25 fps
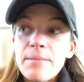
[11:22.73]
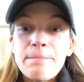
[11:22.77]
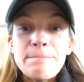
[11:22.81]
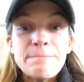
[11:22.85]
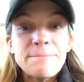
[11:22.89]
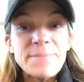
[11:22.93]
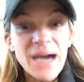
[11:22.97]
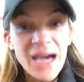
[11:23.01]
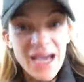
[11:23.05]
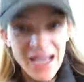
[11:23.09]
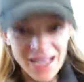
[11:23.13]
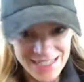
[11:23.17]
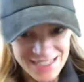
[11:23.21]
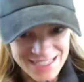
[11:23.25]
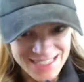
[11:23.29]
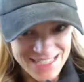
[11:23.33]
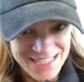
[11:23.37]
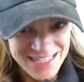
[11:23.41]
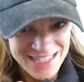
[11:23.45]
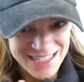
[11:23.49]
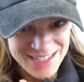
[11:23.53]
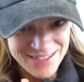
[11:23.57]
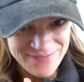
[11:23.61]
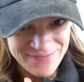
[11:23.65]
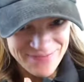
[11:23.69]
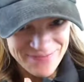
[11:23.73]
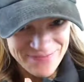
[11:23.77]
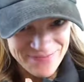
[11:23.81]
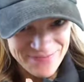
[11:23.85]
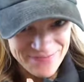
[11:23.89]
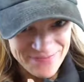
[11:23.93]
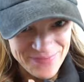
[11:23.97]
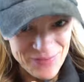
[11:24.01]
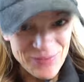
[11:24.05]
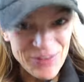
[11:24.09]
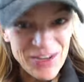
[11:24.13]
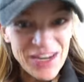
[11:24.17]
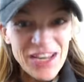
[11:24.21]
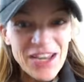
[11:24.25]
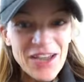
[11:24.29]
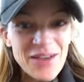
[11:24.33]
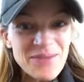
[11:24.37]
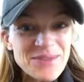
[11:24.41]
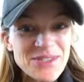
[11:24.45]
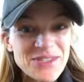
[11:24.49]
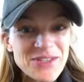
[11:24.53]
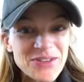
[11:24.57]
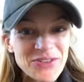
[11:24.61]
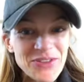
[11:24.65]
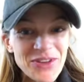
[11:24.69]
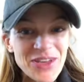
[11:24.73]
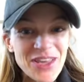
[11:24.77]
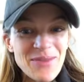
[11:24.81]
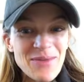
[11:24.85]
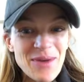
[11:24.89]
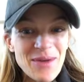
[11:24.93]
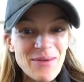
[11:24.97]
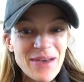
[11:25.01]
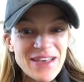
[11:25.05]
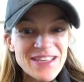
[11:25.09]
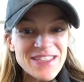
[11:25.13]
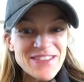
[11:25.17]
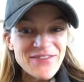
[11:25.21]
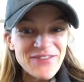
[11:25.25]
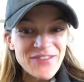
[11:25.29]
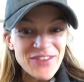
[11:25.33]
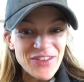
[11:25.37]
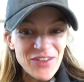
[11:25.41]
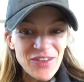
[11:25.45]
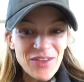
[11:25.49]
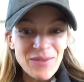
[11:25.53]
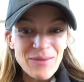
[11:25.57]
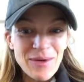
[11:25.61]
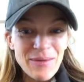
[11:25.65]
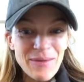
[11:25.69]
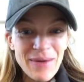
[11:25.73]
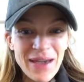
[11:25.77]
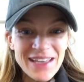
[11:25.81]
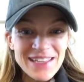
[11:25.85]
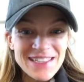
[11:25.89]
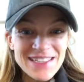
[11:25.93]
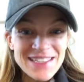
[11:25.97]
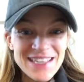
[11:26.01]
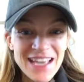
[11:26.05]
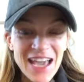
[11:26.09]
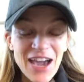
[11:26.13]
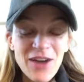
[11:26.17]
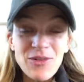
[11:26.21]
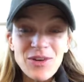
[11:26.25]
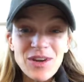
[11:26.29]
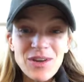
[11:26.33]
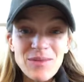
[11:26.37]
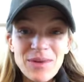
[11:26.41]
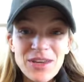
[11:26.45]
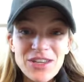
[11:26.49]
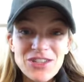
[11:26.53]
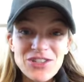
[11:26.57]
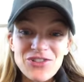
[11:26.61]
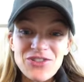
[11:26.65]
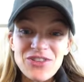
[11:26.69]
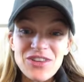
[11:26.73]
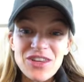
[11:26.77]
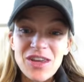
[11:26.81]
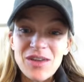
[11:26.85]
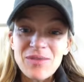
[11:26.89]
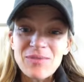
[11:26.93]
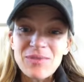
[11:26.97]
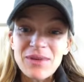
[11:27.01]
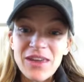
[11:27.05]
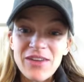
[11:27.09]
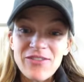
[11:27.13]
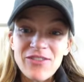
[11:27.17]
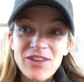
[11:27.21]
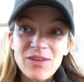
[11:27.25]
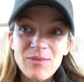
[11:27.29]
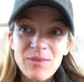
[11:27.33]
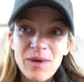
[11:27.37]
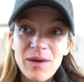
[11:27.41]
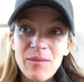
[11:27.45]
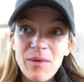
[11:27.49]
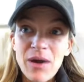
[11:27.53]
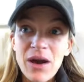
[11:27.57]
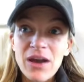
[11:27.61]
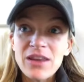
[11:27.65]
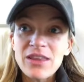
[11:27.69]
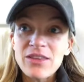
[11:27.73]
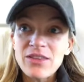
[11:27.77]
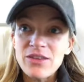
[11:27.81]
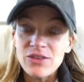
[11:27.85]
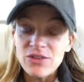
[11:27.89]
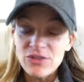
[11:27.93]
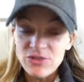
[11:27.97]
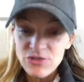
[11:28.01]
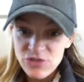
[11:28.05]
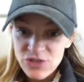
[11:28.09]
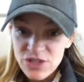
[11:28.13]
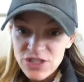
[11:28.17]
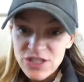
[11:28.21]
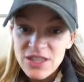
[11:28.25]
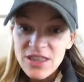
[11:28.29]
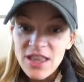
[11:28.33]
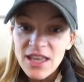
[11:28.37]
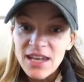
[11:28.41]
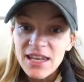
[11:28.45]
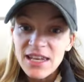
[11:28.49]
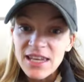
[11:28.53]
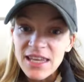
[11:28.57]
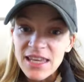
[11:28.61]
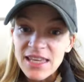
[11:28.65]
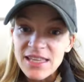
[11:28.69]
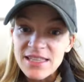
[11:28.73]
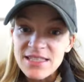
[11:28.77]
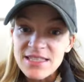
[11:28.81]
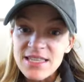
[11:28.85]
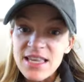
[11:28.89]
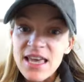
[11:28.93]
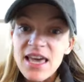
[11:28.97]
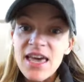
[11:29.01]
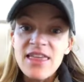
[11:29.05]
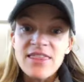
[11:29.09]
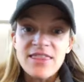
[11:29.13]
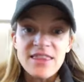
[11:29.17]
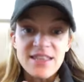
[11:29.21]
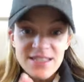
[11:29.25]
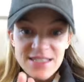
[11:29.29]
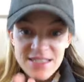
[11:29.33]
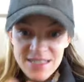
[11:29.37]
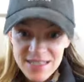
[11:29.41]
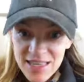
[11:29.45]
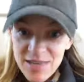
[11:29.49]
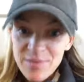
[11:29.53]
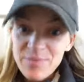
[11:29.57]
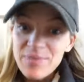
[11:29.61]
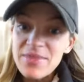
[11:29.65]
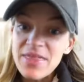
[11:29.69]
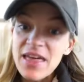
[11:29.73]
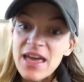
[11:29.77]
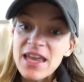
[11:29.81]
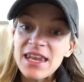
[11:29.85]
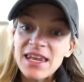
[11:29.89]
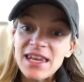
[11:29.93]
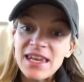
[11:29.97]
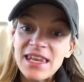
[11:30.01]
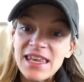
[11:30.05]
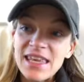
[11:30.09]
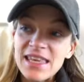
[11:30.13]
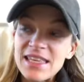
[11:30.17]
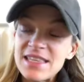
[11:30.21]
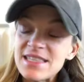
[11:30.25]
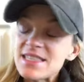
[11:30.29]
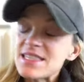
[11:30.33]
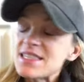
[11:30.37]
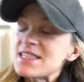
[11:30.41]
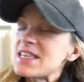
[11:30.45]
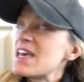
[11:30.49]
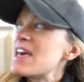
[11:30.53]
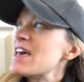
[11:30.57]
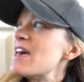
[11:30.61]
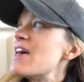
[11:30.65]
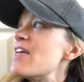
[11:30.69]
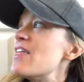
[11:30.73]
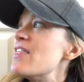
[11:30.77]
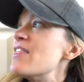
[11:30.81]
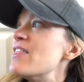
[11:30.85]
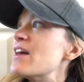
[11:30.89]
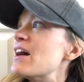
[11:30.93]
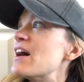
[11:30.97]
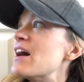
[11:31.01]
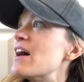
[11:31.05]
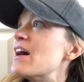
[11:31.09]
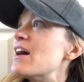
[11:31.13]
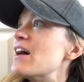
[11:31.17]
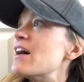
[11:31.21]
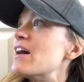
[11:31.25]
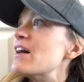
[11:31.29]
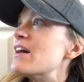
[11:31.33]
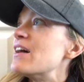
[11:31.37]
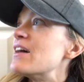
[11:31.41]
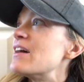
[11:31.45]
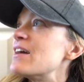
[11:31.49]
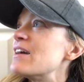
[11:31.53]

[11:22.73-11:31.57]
but when it comes to looking my best and feeling my best, I want to make sure that I'm giving my body the nutrition that it needs, the sleep that it needs, the